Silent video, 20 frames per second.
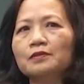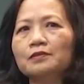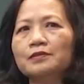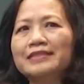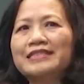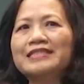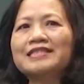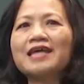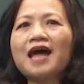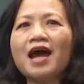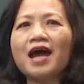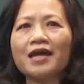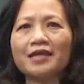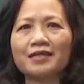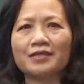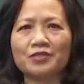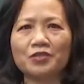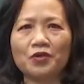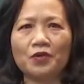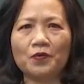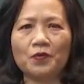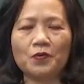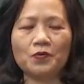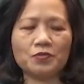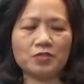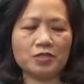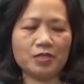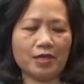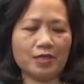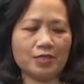design your own
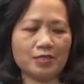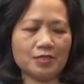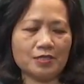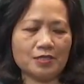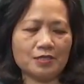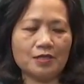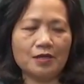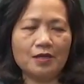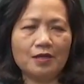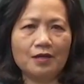test,